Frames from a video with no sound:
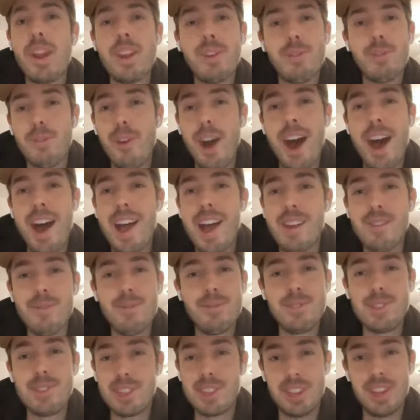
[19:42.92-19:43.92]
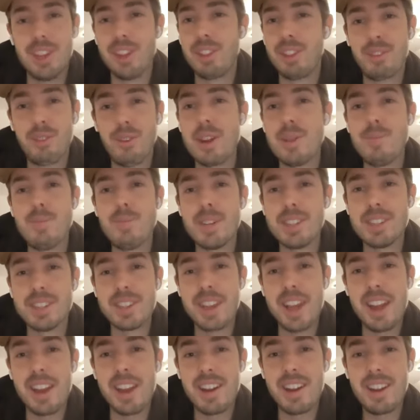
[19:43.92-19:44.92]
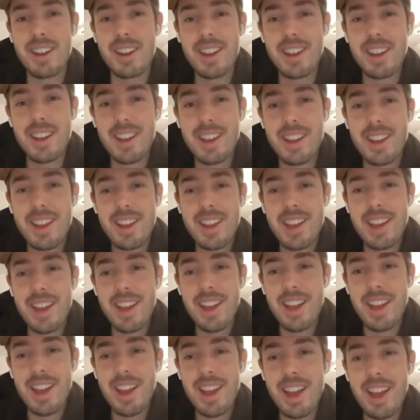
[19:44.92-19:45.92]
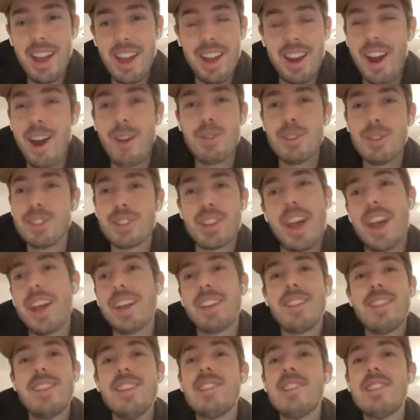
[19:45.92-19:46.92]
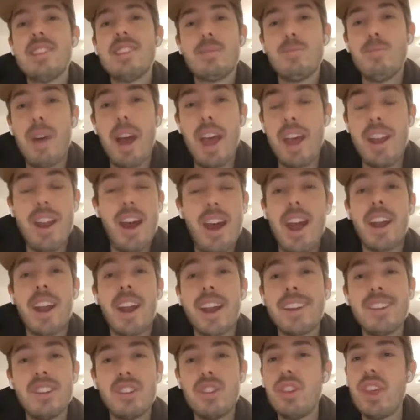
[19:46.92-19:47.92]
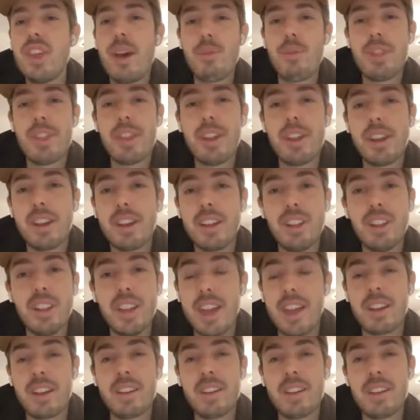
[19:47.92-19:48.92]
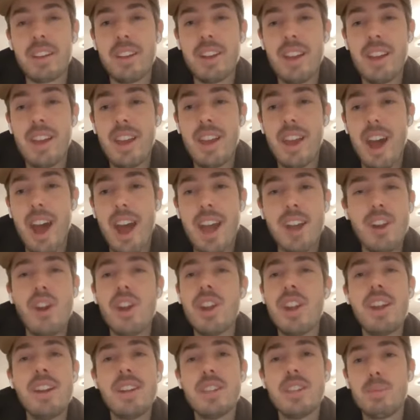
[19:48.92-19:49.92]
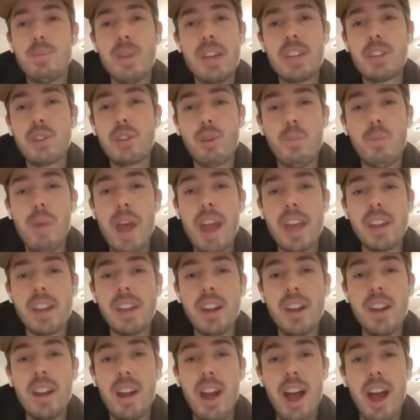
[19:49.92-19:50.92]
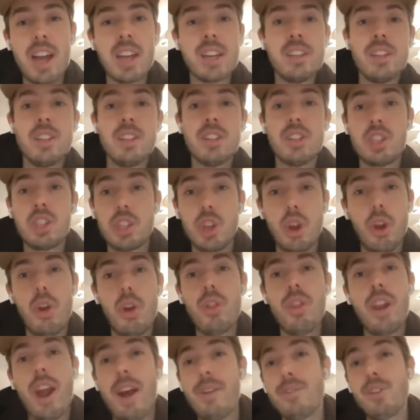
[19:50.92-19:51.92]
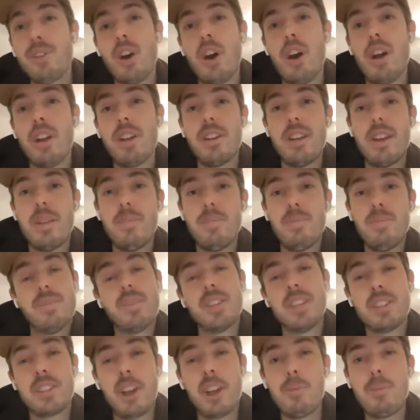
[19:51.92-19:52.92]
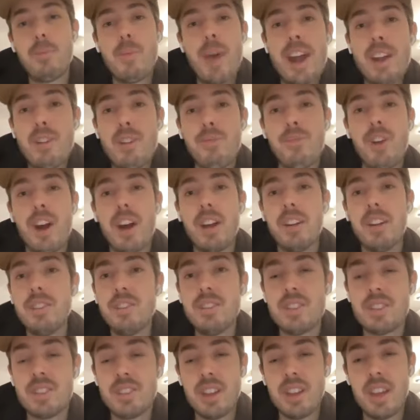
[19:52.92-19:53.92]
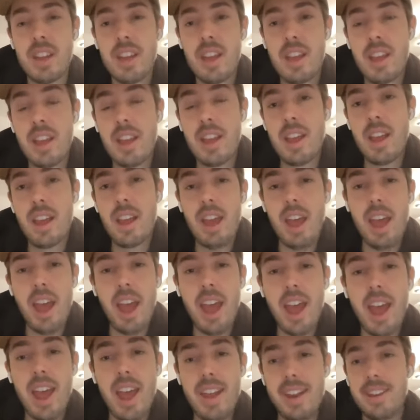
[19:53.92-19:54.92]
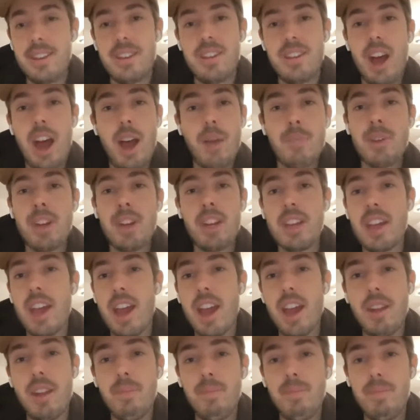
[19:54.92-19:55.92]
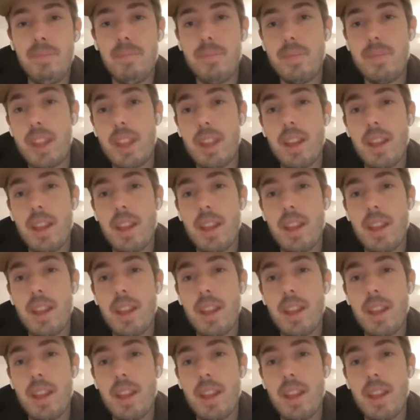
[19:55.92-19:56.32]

point five to three percent. And I was like, this is, my, and, and I can do that within a click. I don't need to speak to a banker. I can just show that I've got some amount of funds and I'm going to get